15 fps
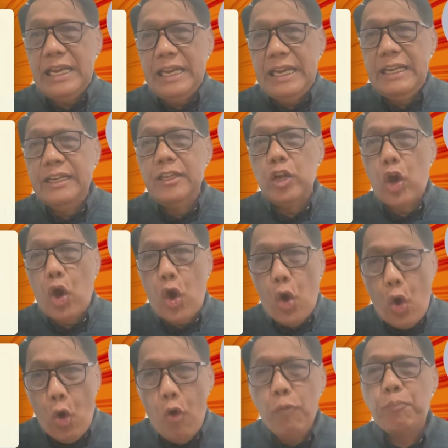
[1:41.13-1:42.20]
in
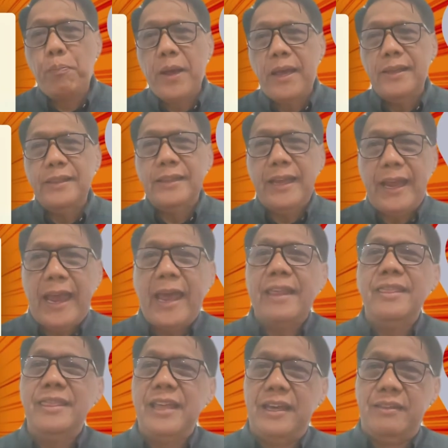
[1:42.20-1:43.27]

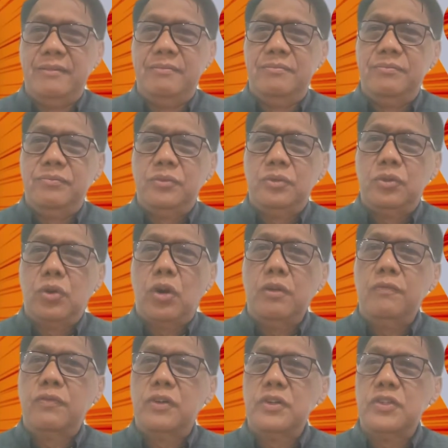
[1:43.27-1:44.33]
open-ended
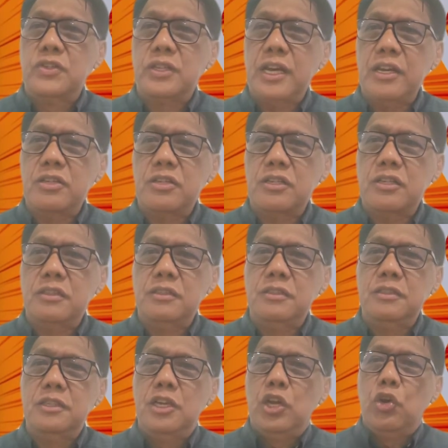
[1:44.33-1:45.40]

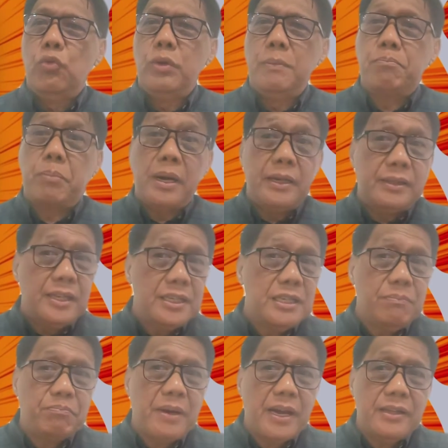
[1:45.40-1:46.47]
conversation with
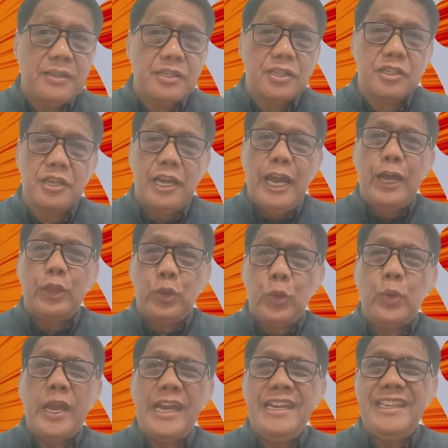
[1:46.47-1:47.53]
participants
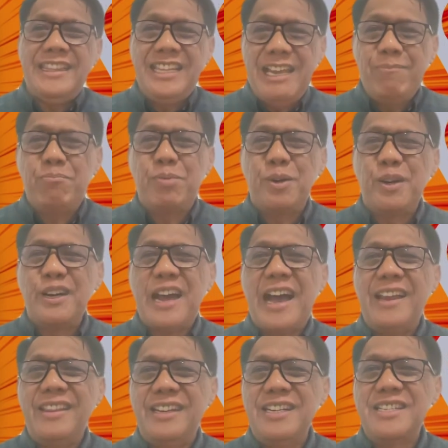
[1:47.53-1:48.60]
to gain deeper
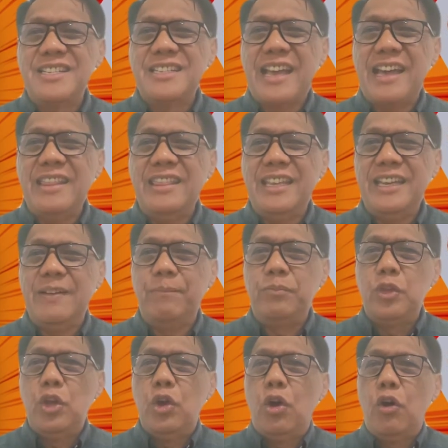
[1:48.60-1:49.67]
understanding
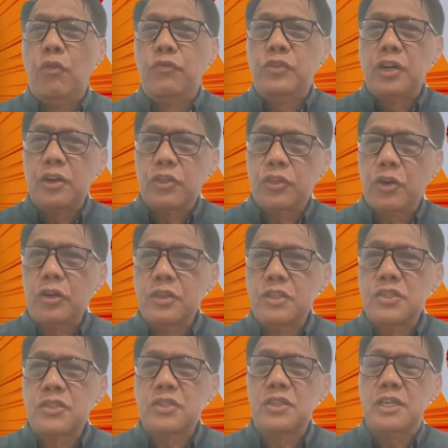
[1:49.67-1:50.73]
of their
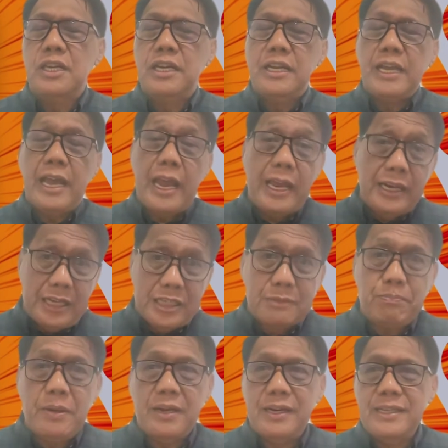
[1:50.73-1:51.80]
thoughts and
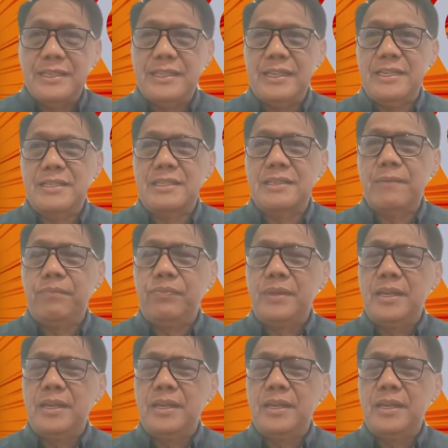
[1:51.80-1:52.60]
experiences.